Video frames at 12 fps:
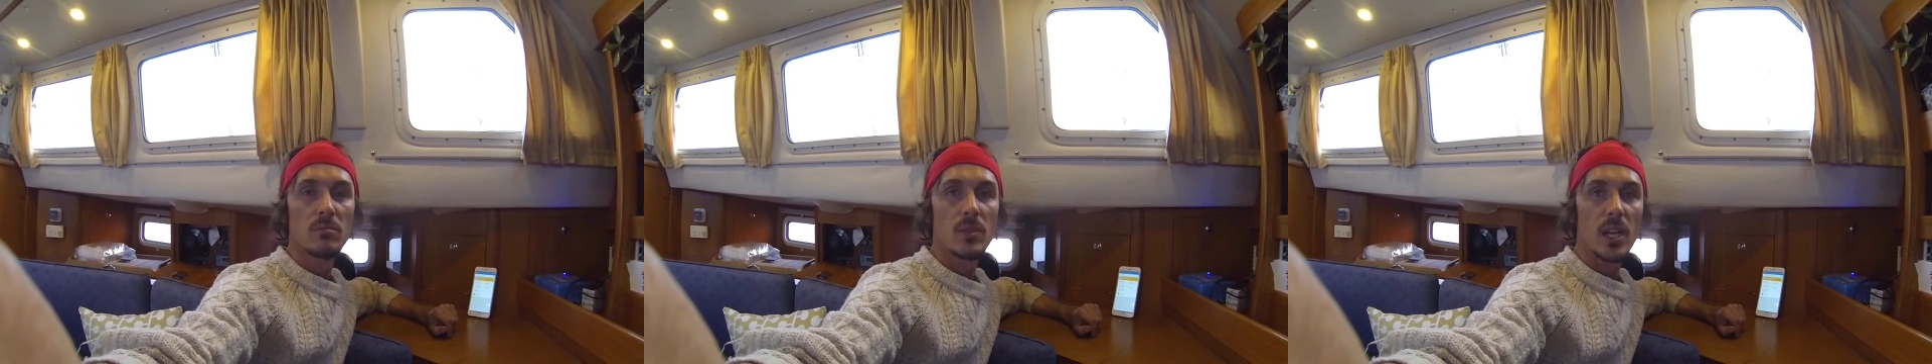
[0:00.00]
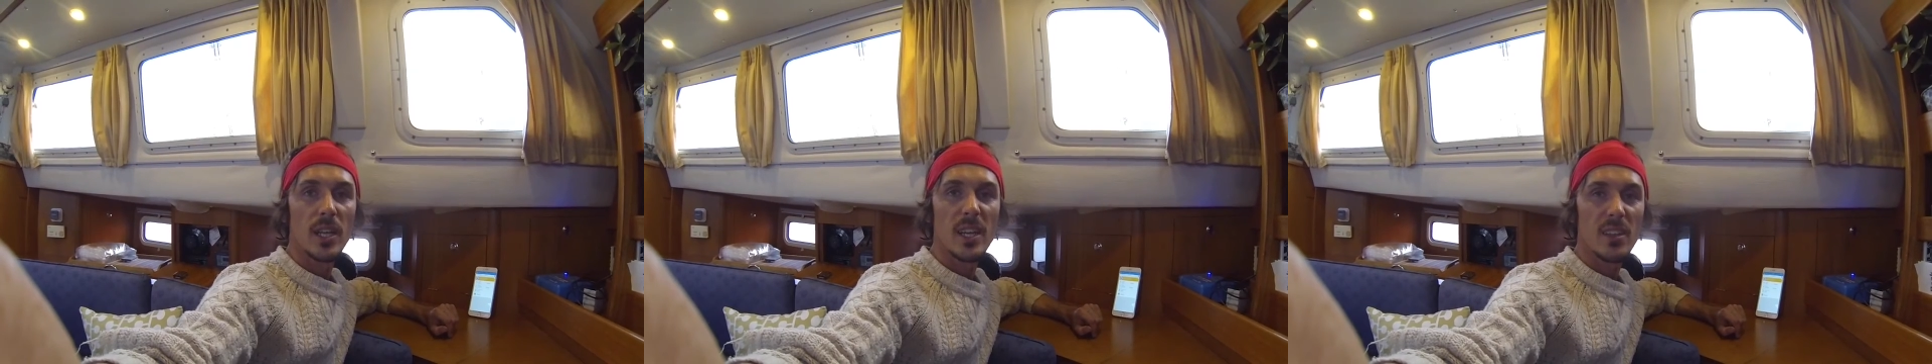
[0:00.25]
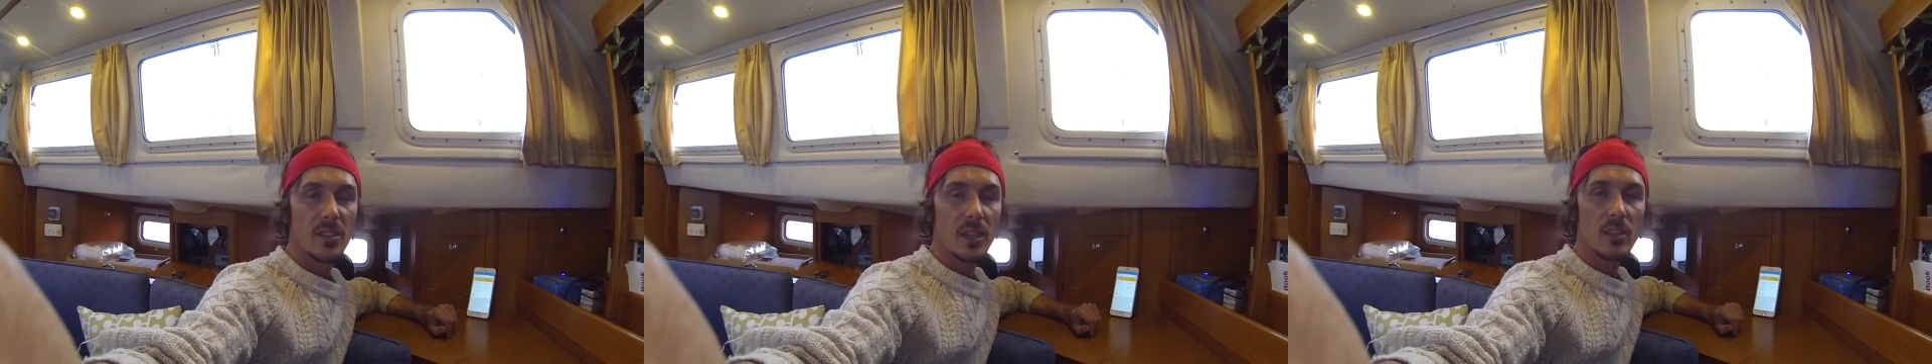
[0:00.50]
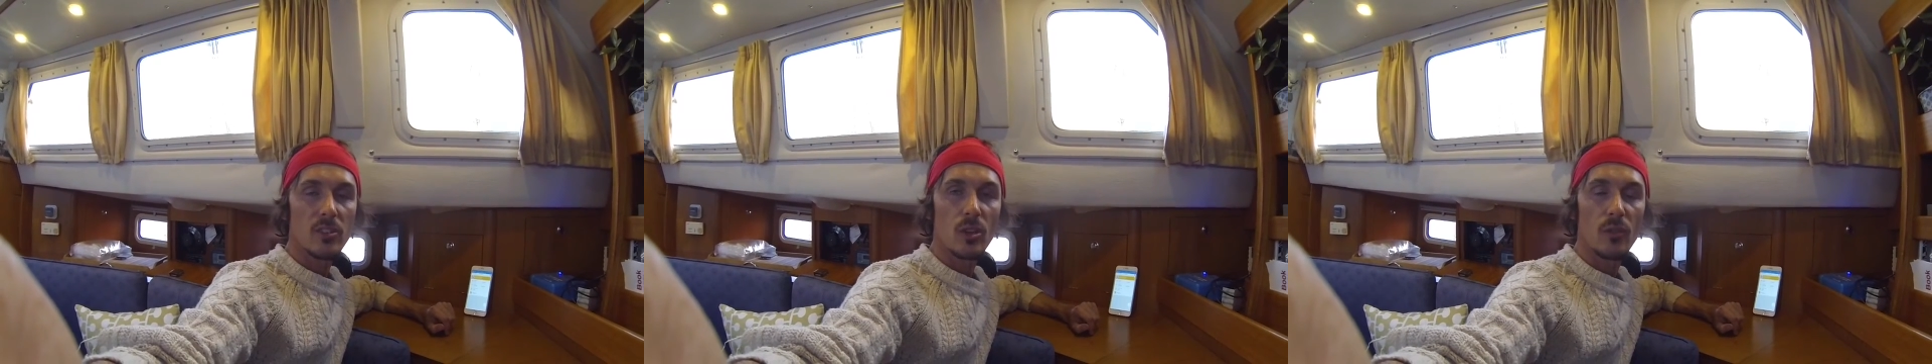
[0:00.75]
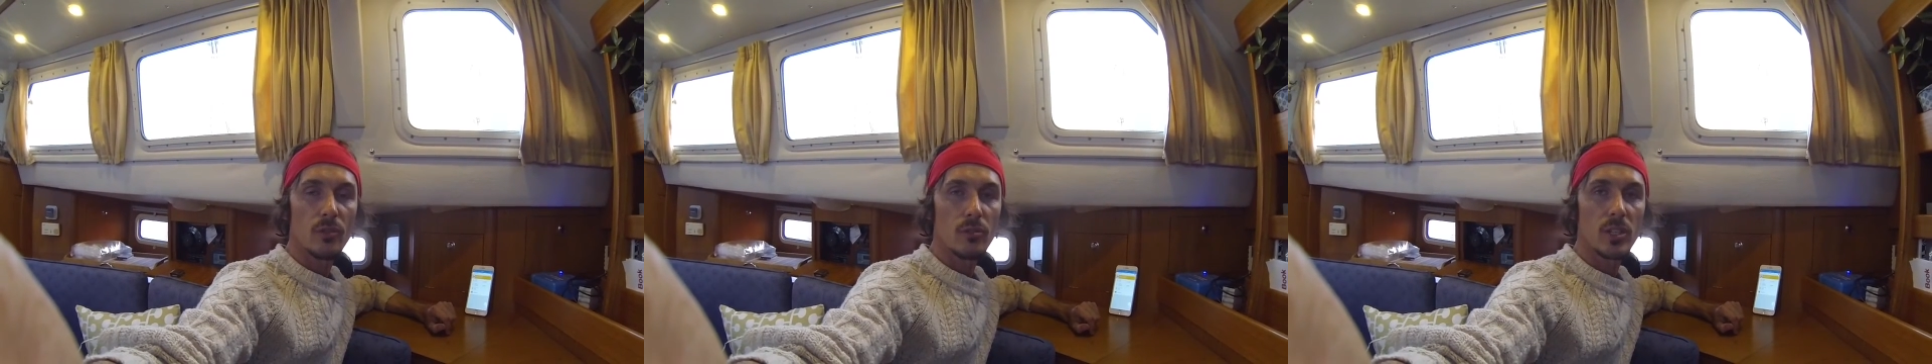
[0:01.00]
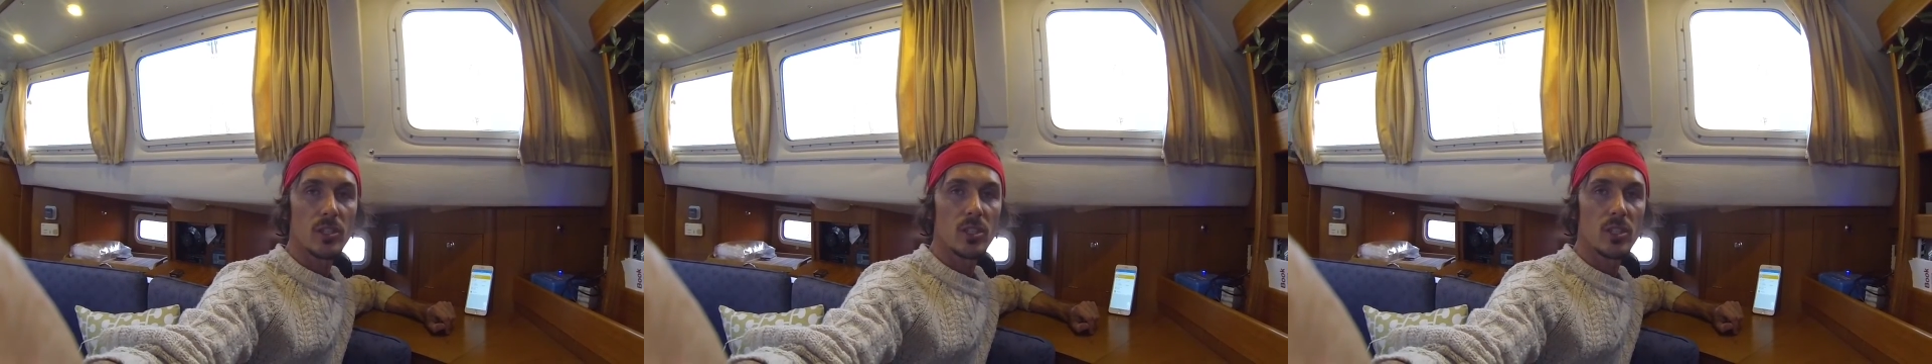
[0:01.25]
and anything that's off grid